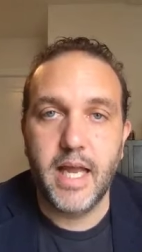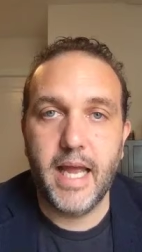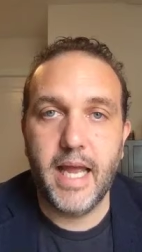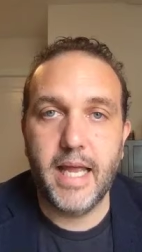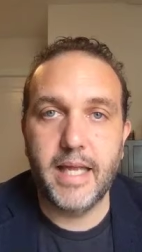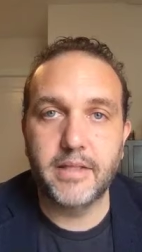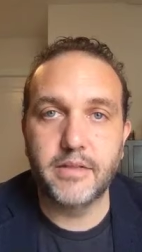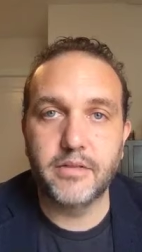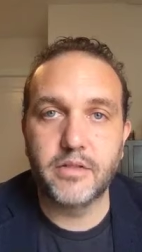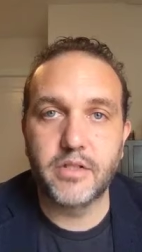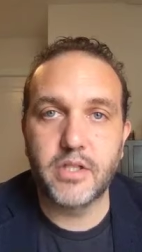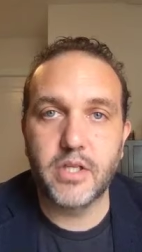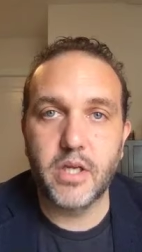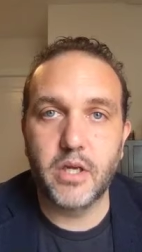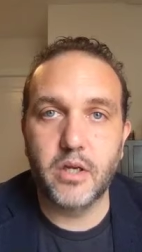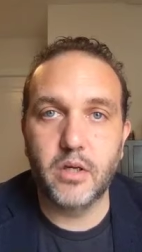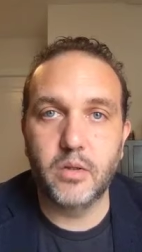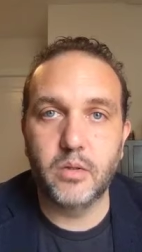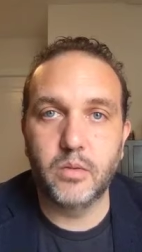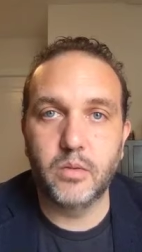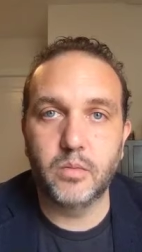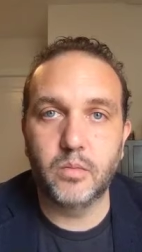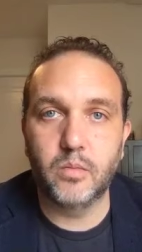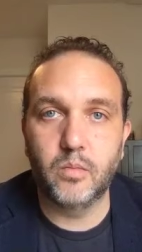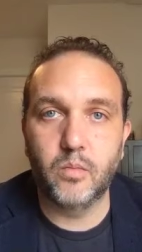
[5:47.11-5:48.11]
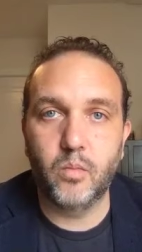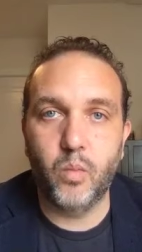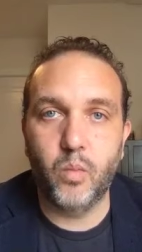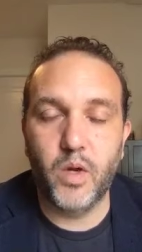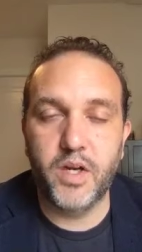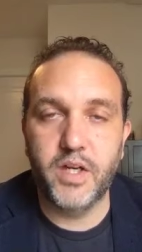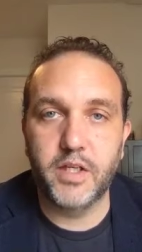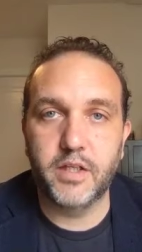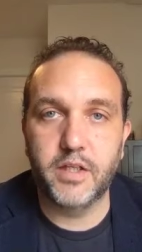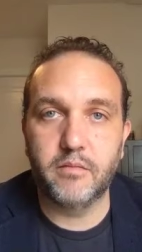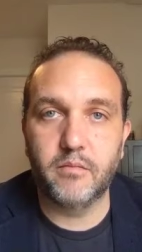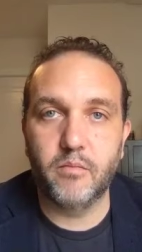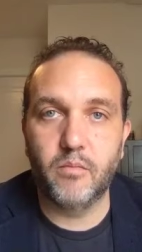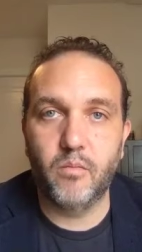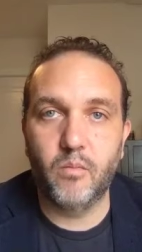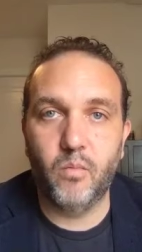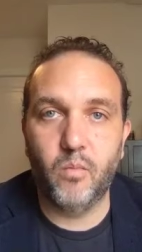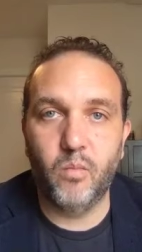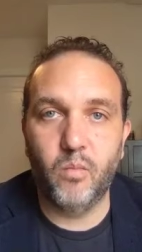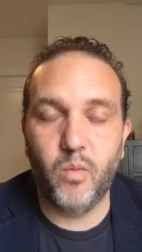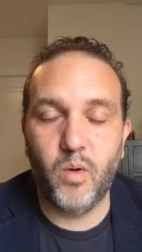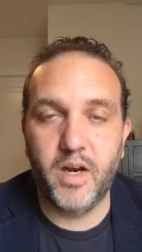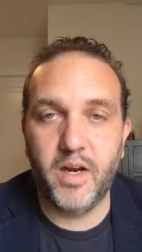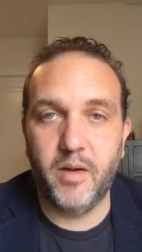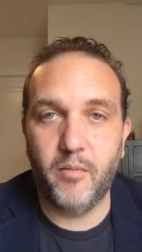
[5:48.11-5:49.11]
And so
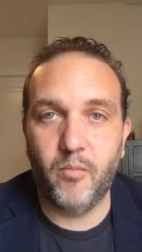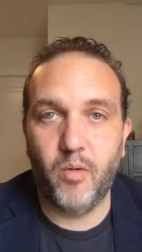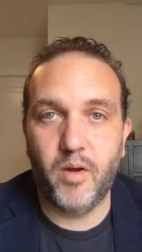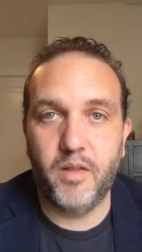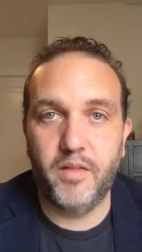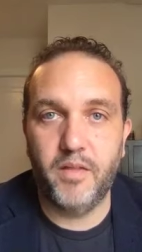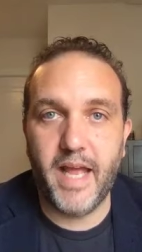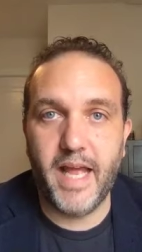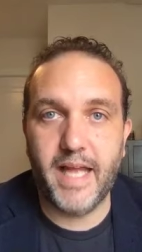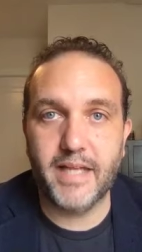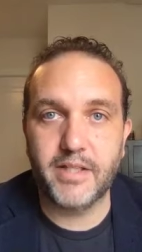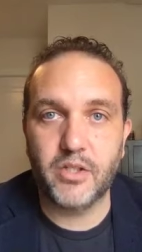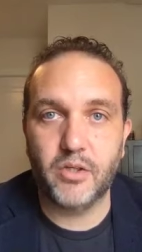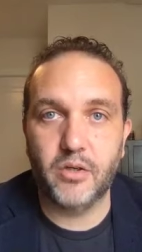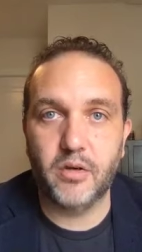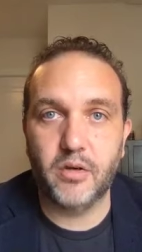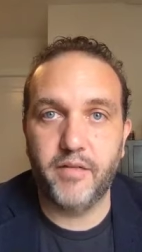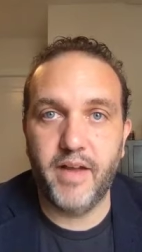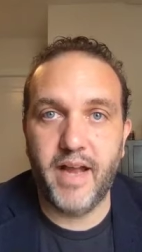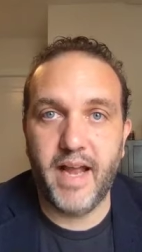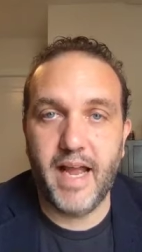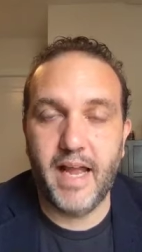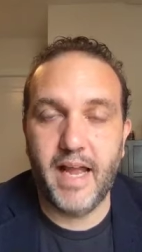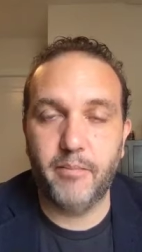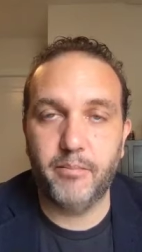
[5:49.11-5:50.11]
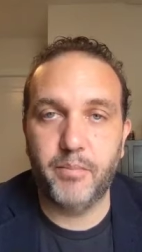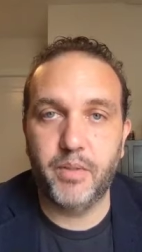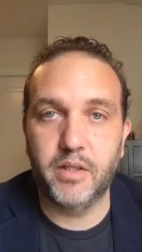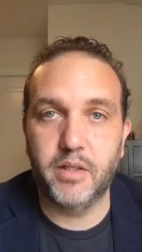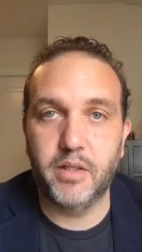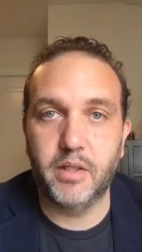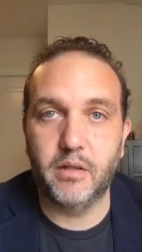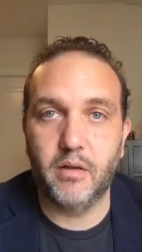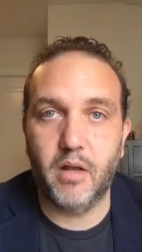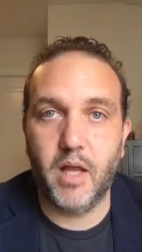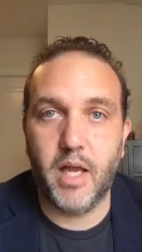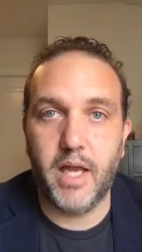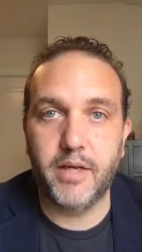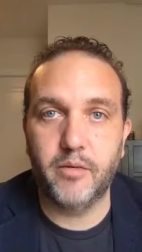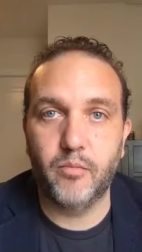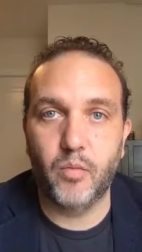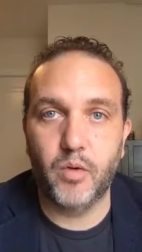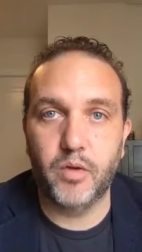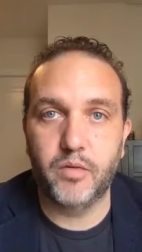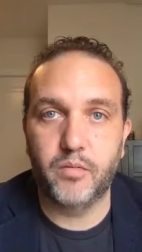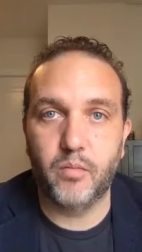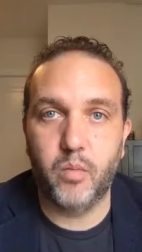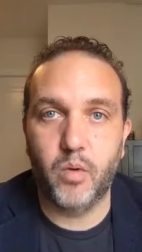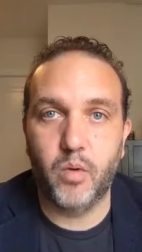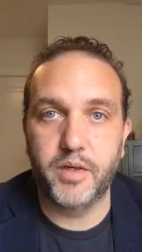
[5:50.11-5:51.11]
when that sort of happened in line
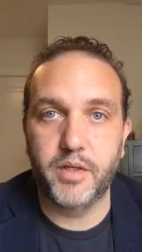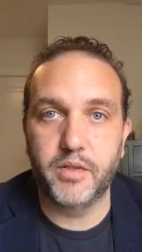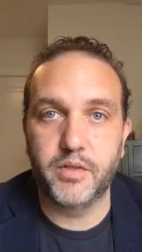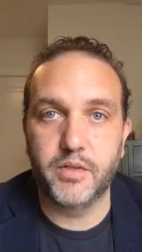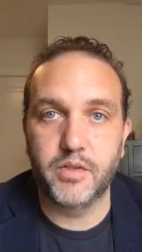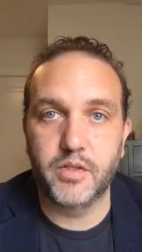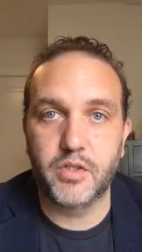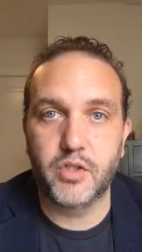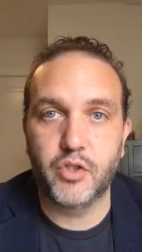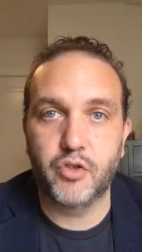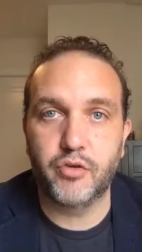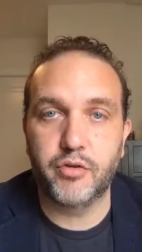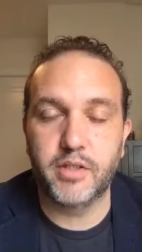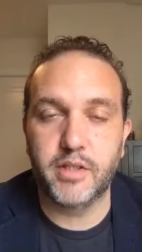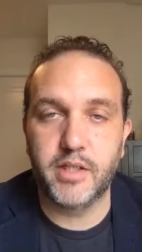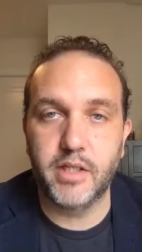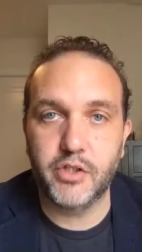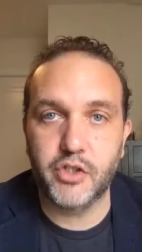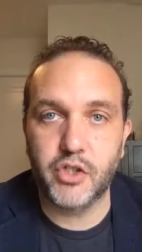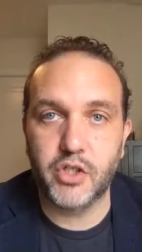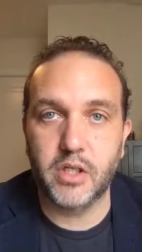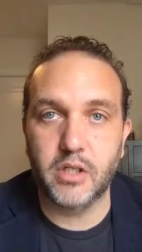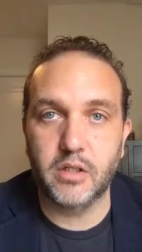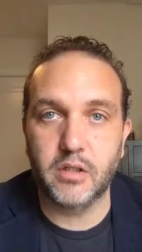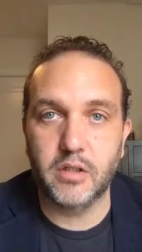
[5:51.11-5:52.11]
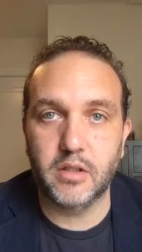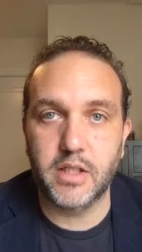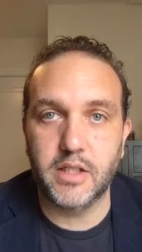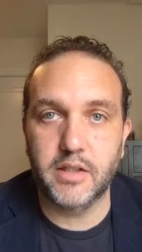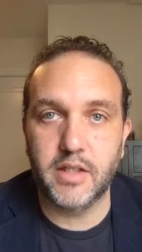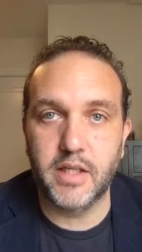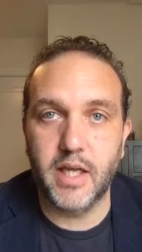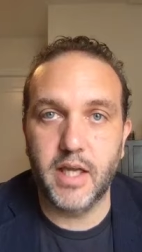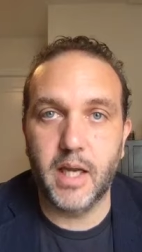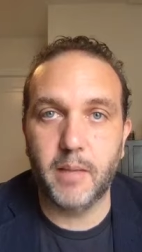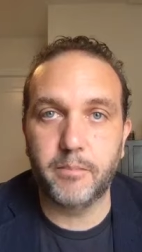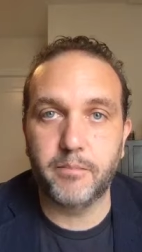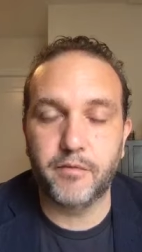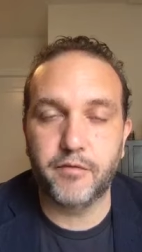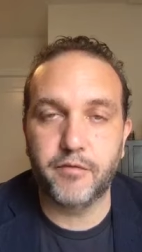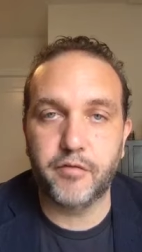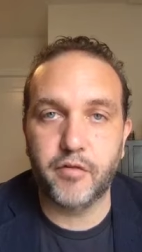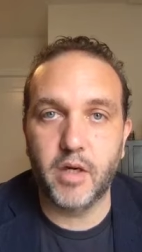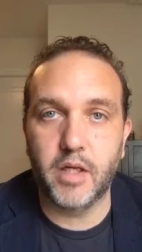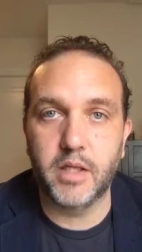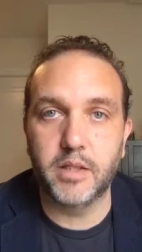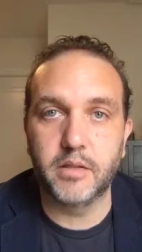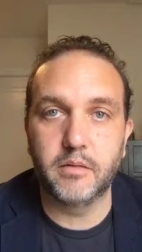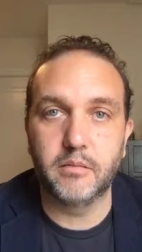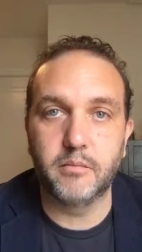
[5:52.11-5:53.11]
with what is traditionally the
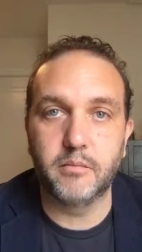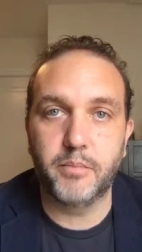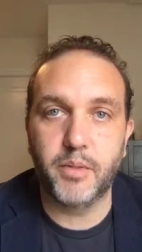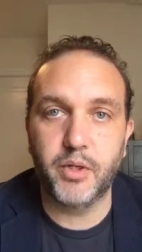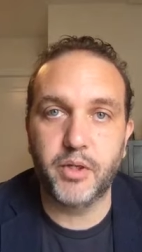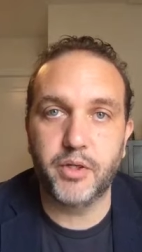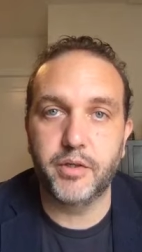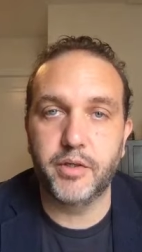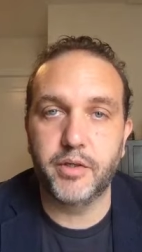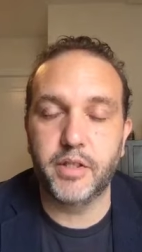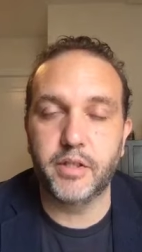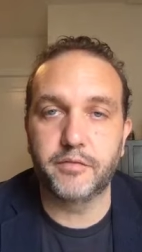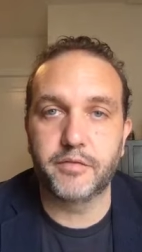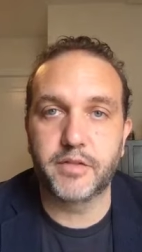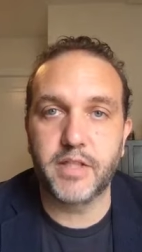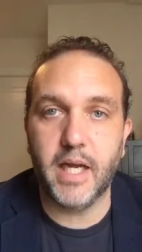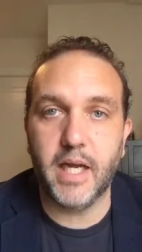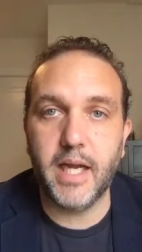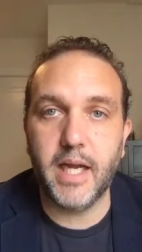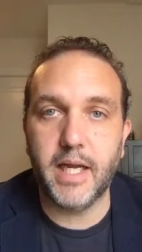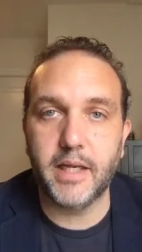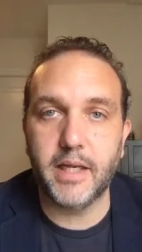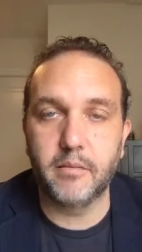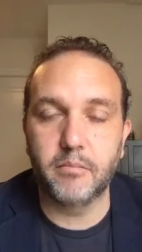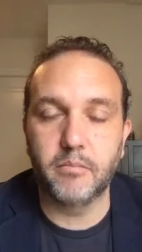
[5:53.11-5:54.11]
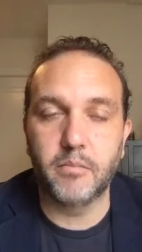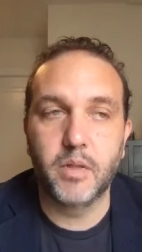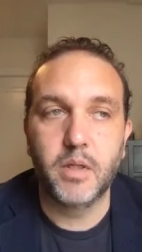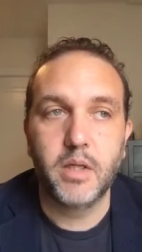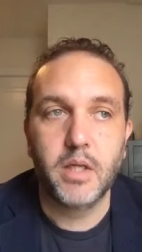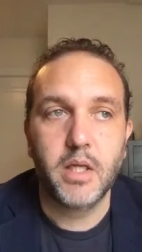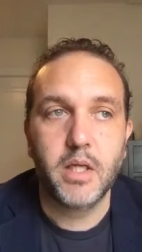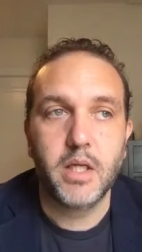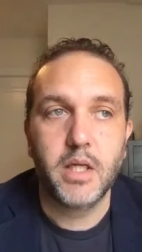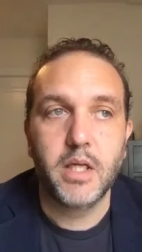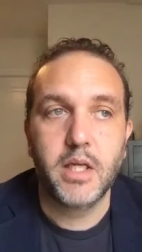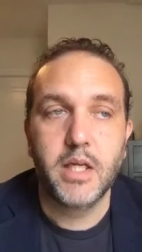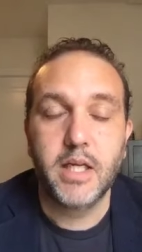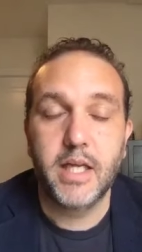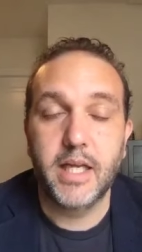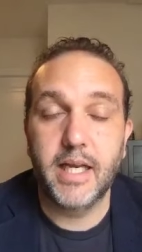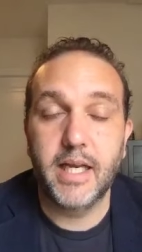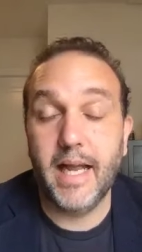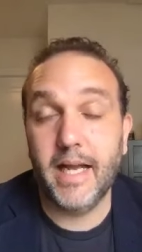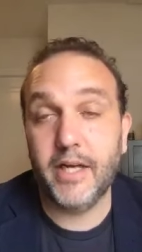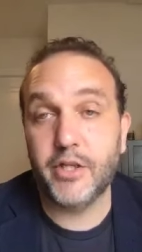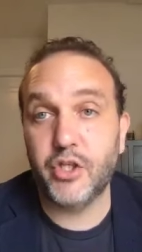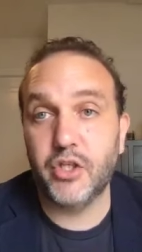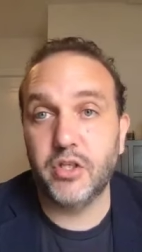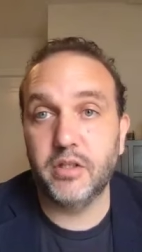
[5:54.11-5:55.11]
upfront period of time, it
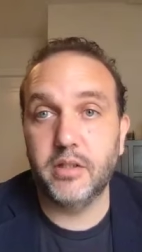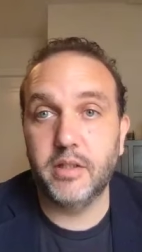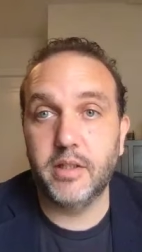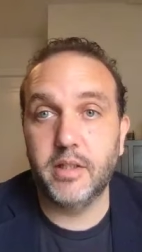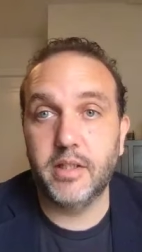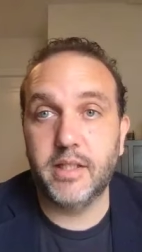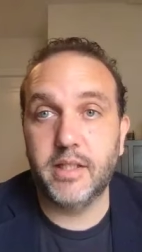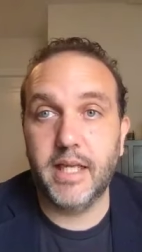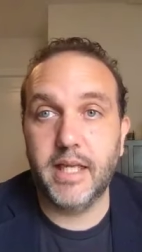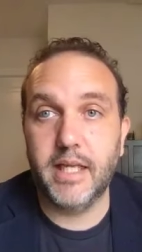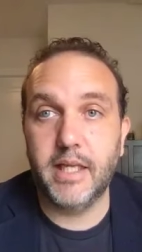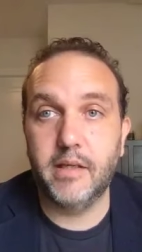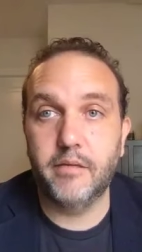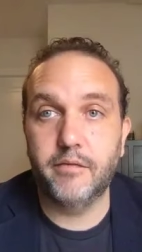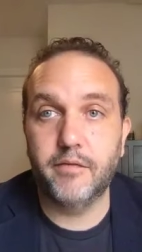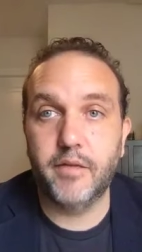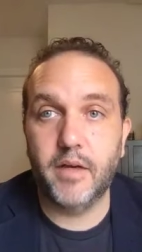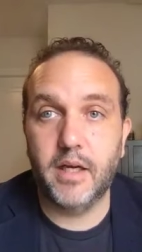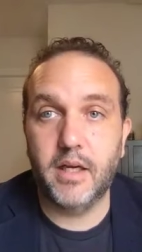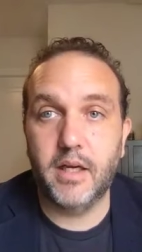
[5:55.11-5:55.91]
actually gave